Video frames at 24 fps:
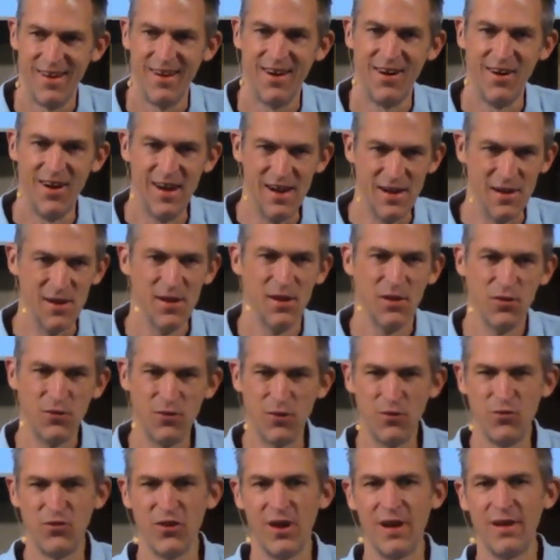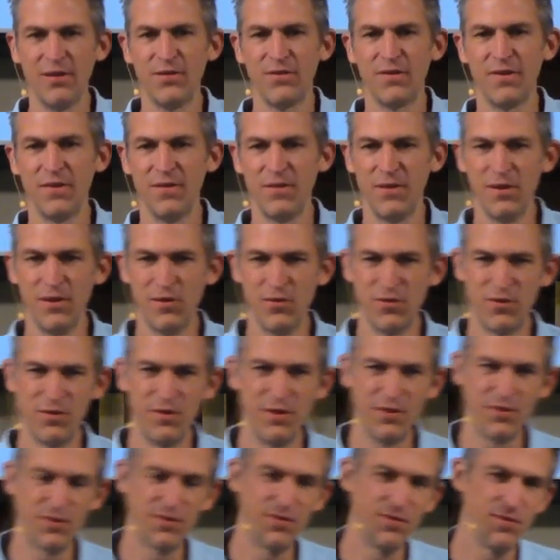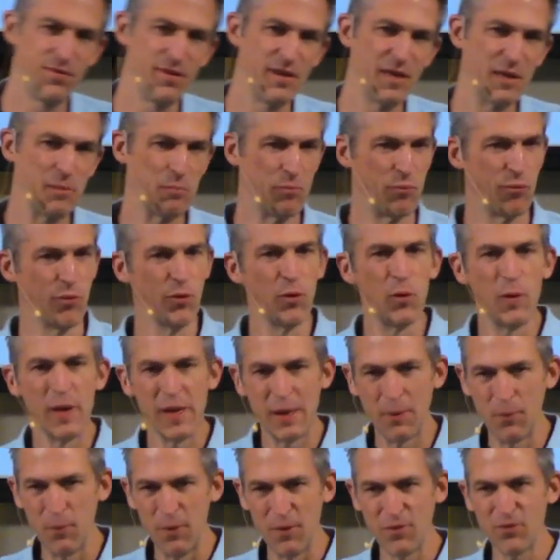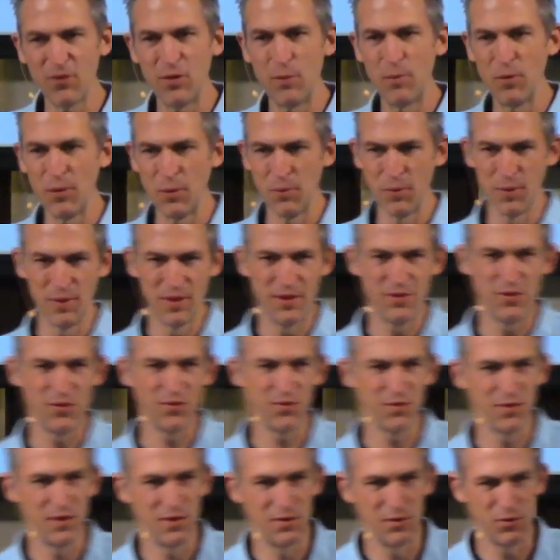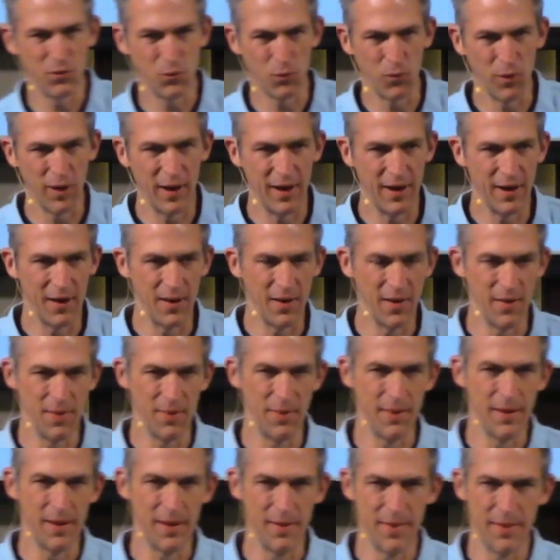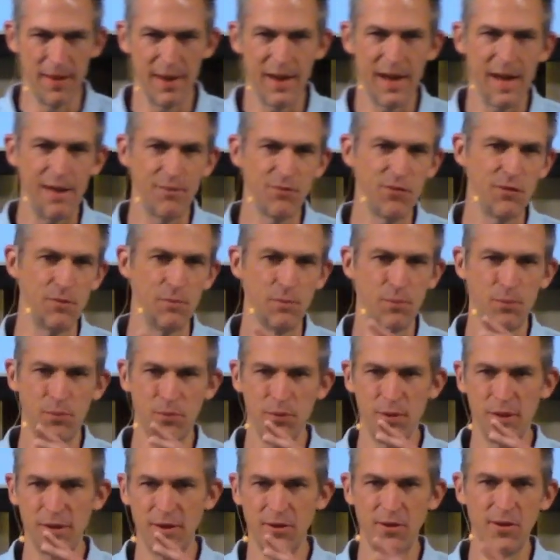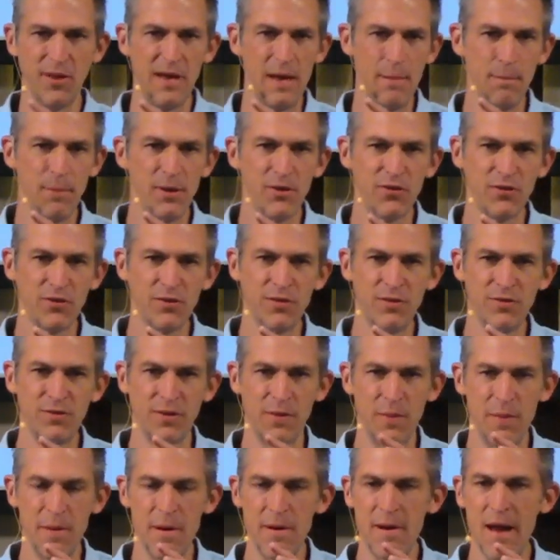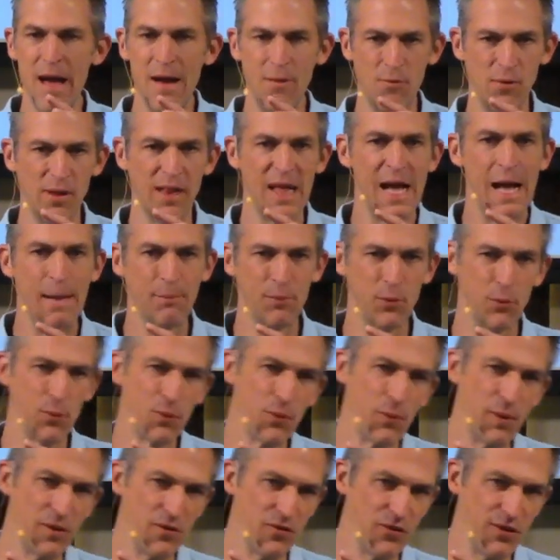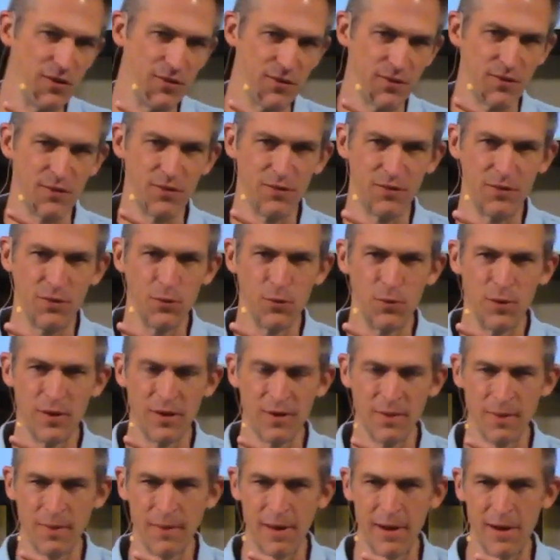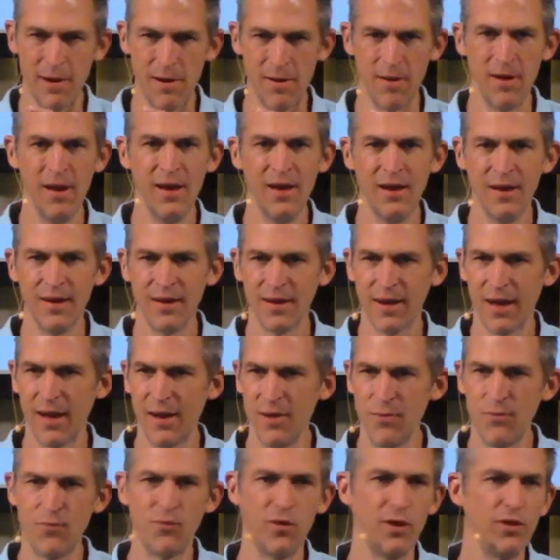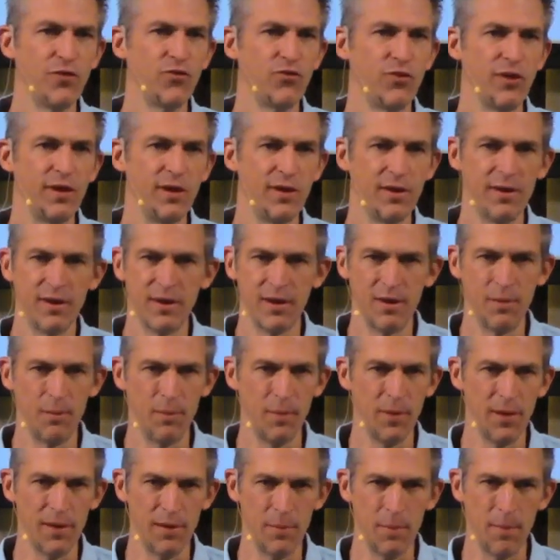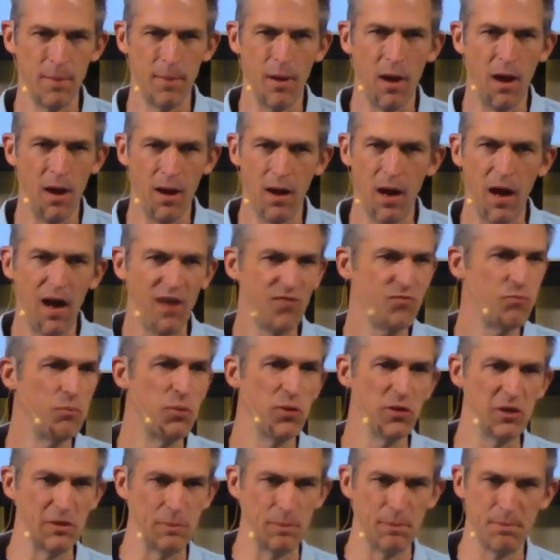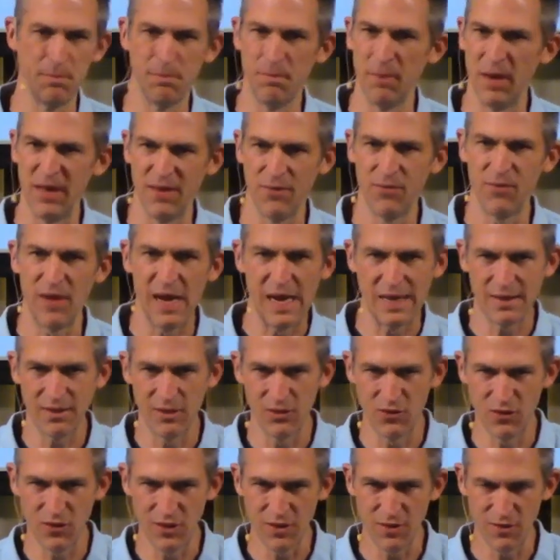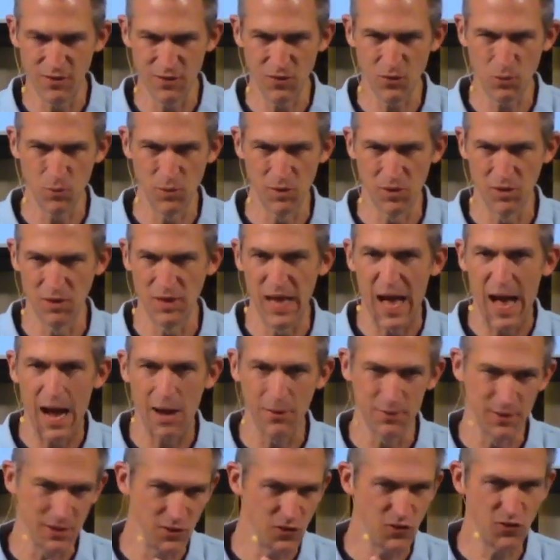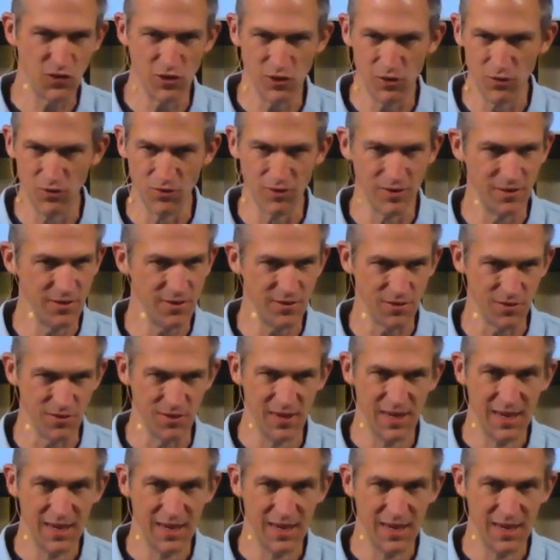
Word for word: All right. So John said there's this thing brewing with some of the religious leaders where they have some political ambitions and they're not real happy with what Jesus is doing. They're kind of frustrated and, and off-put by the fact that Jesus would allow these children to,